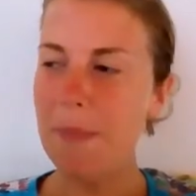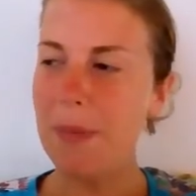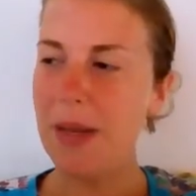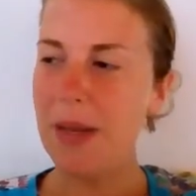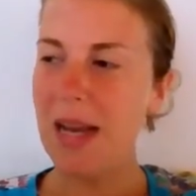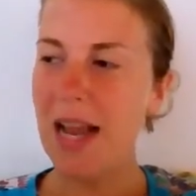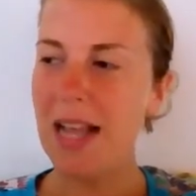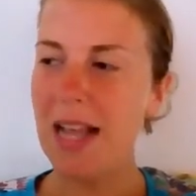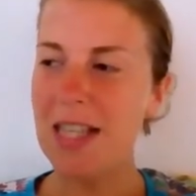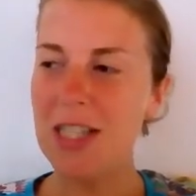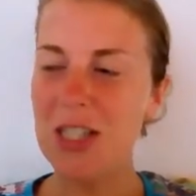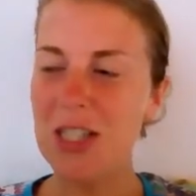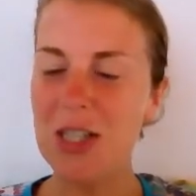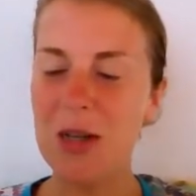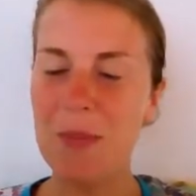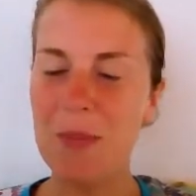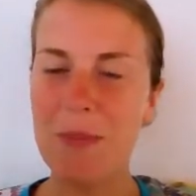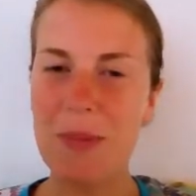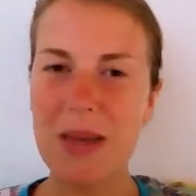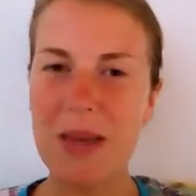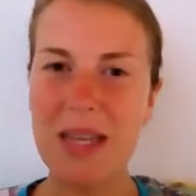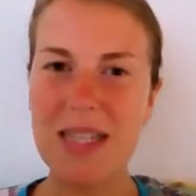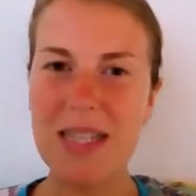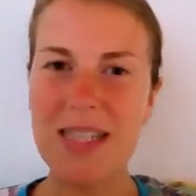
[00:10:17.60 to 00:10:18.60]
but it ended
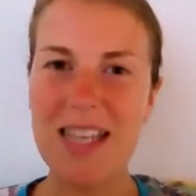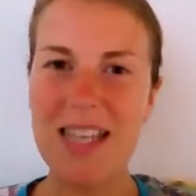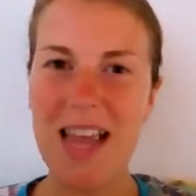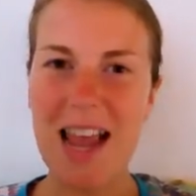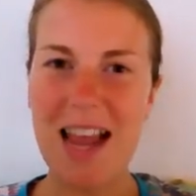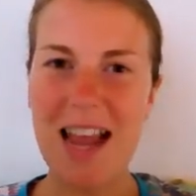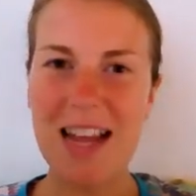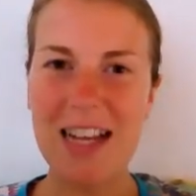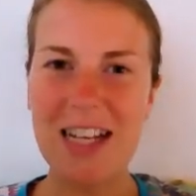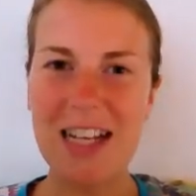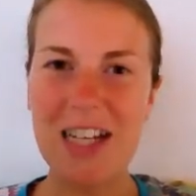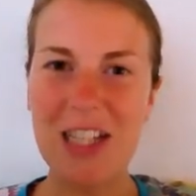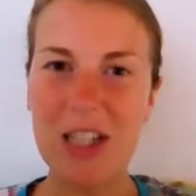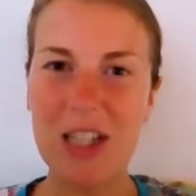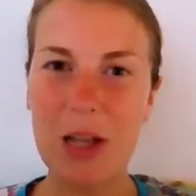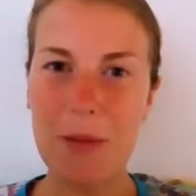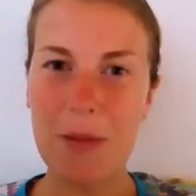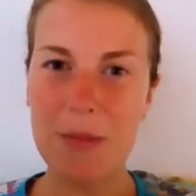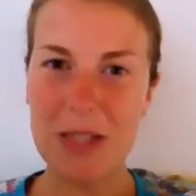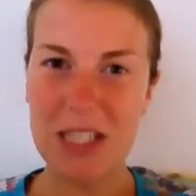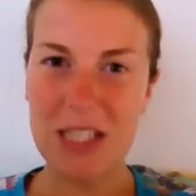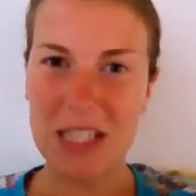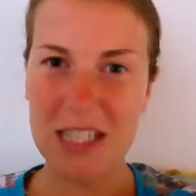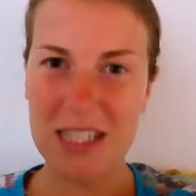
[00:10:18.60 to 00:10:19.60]
up being 10
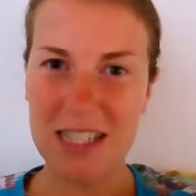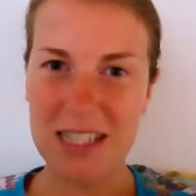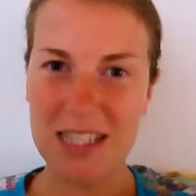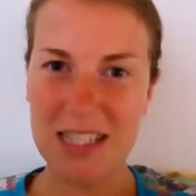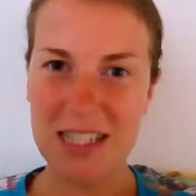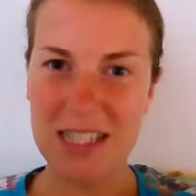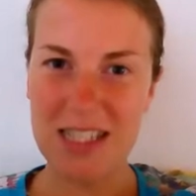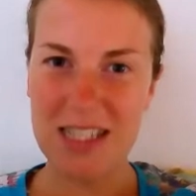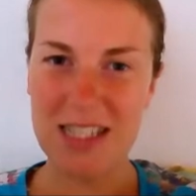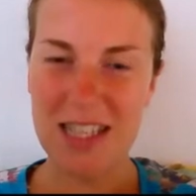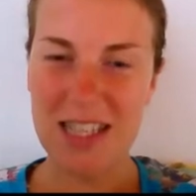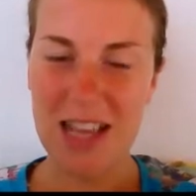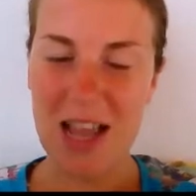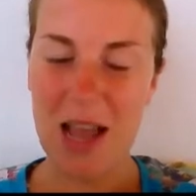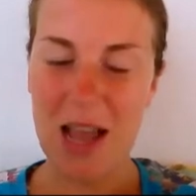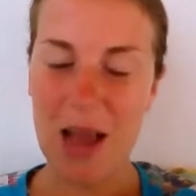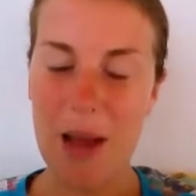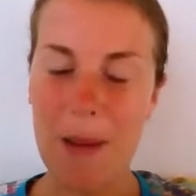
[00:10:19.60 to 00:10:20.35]
kilometers